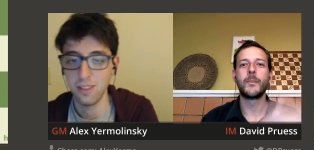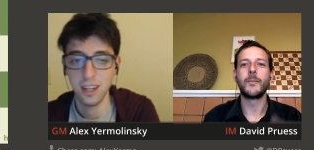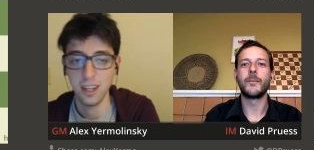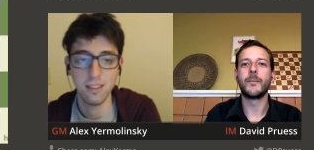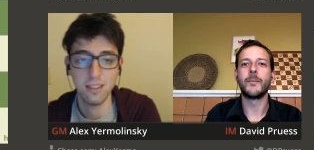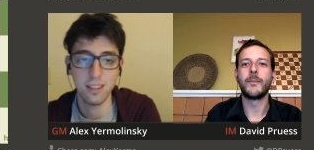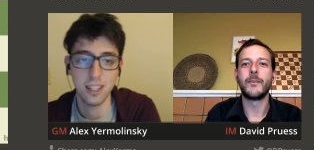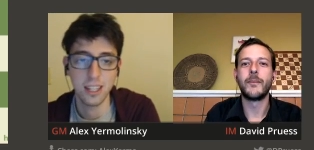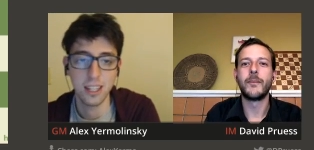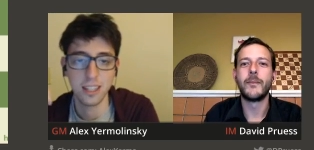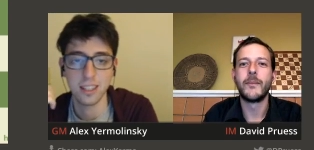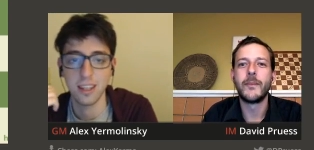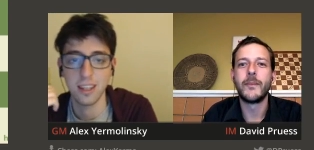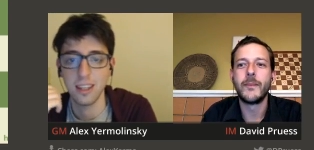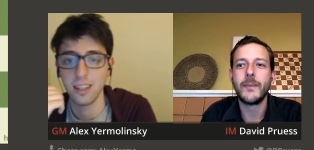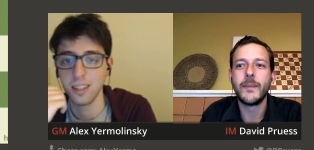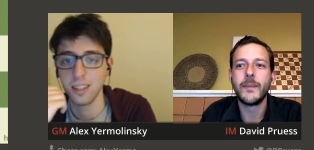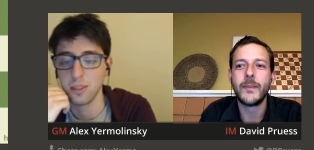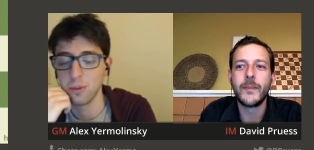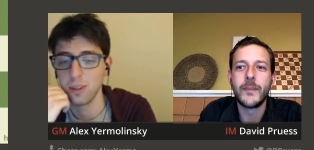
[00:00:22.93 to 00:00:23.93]
Speaker 1: very, very
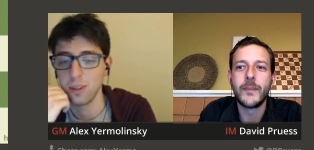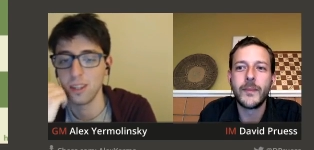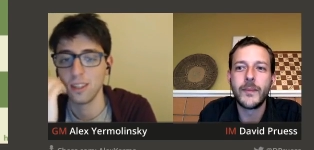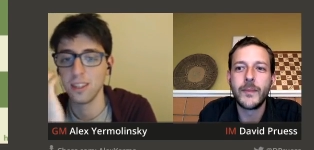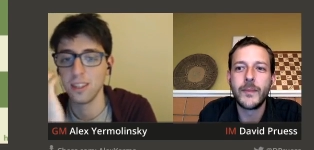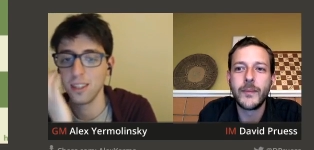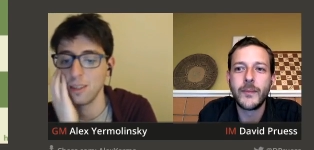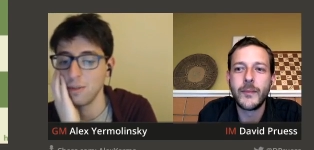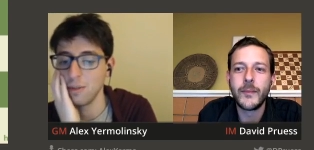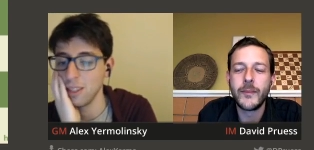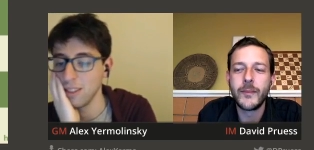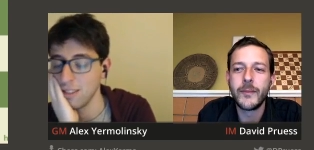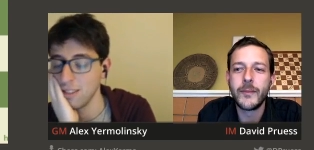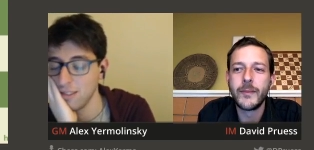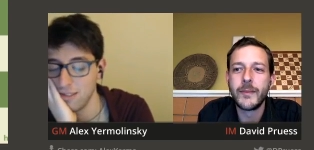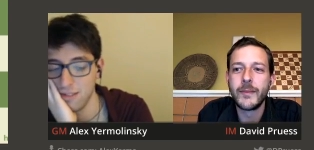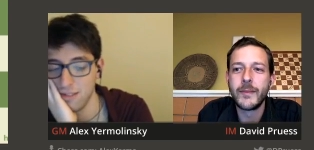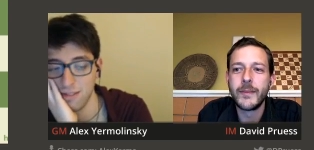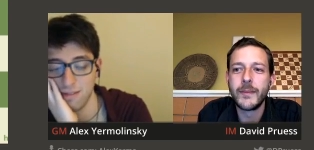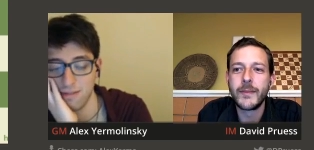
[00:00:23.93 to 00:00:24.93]
exciting as well. I
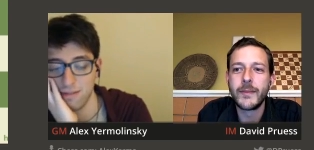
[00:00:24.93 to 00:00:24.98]
mean,